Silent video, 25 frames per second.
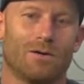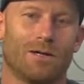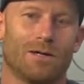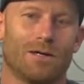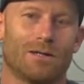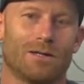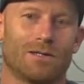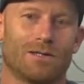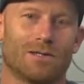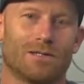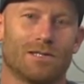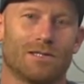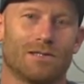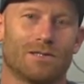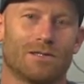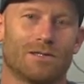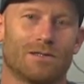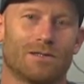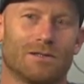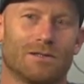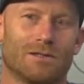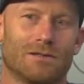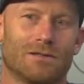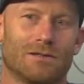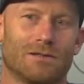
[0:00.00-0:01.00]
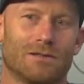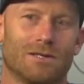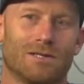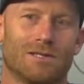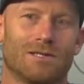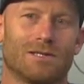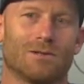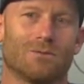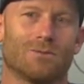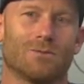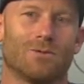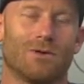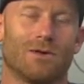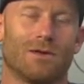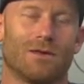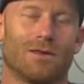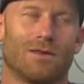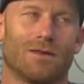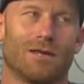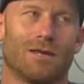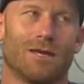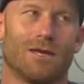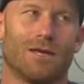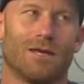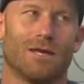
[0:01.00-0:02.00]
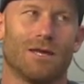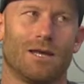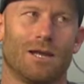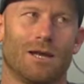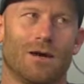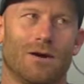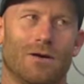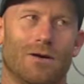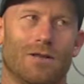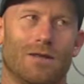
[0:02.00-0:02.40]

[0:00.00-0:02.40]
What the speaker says: like this is really a thing, you know.